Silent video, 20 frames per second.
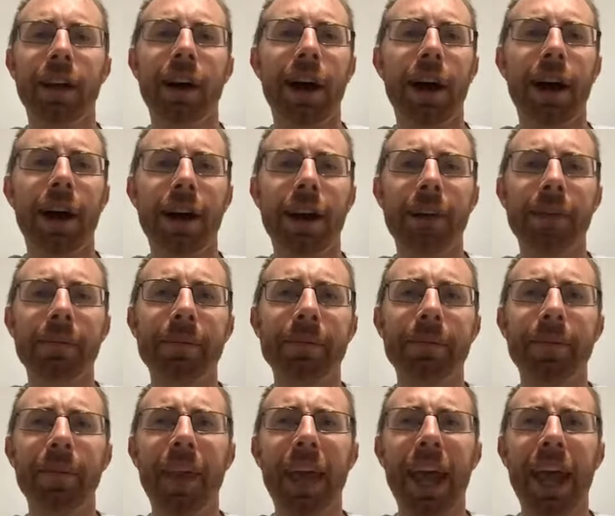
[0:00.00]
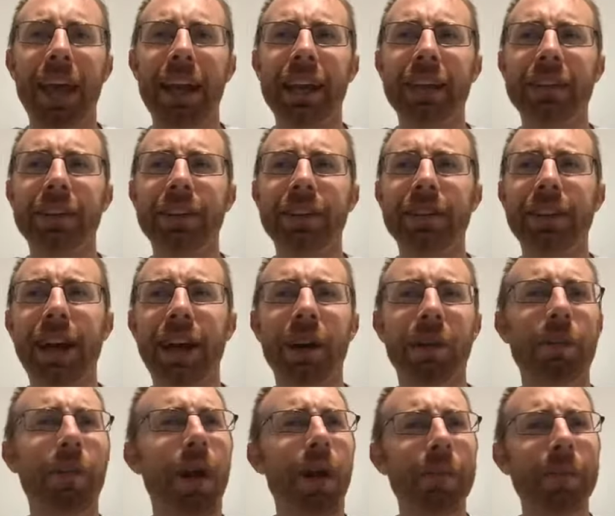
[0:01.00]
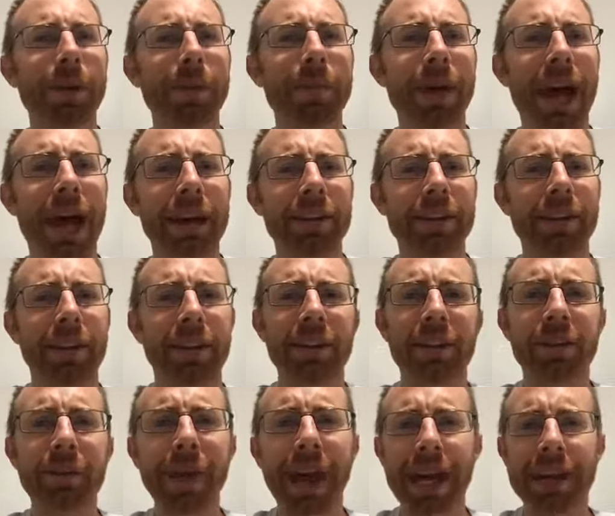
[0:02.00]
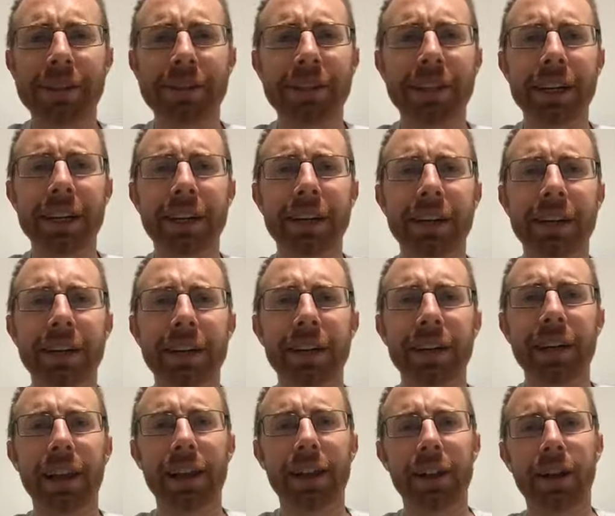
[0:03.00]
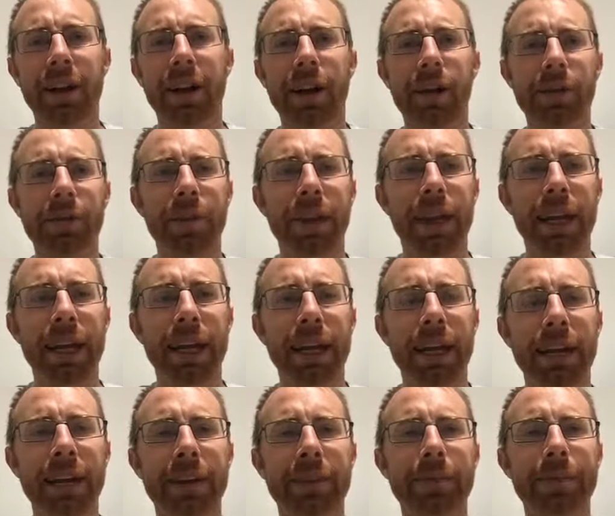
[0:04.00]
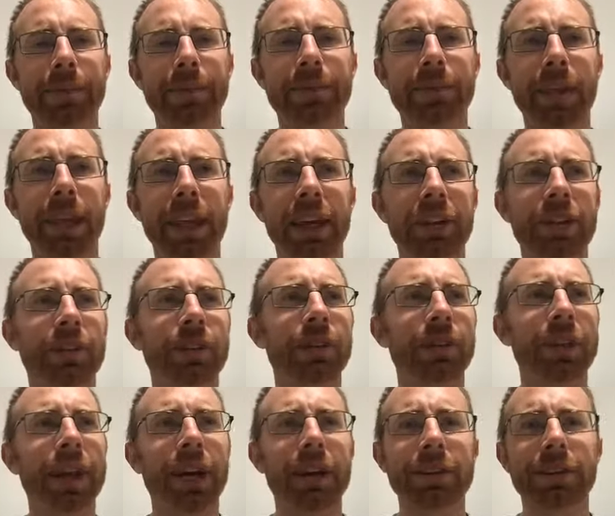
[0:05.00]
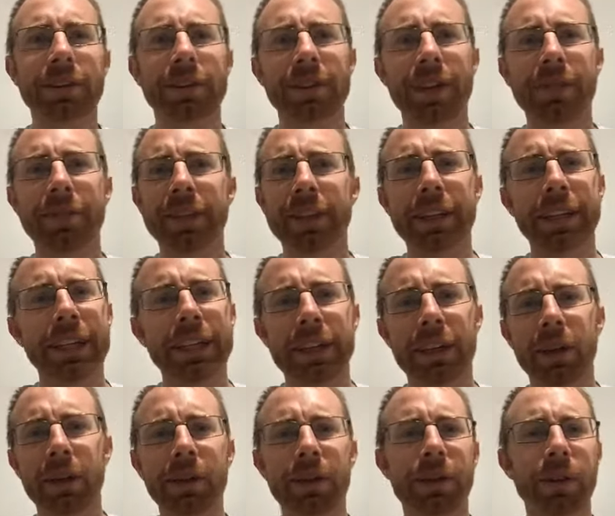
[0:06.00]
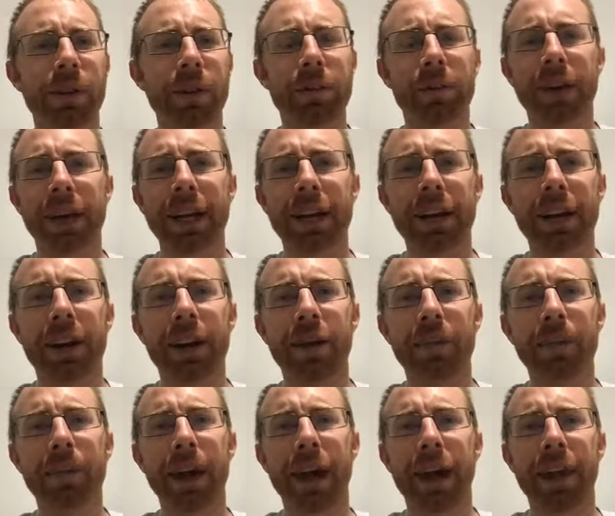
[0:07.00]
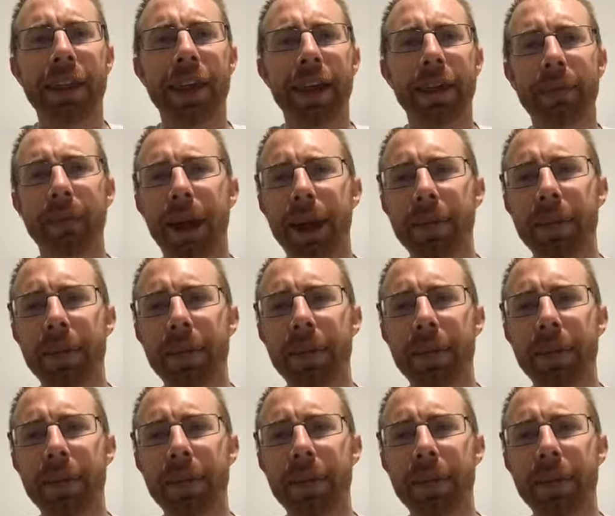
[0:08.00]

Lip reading: And it just kind of brought me back to this past year of in 2017 going through the breakup, and then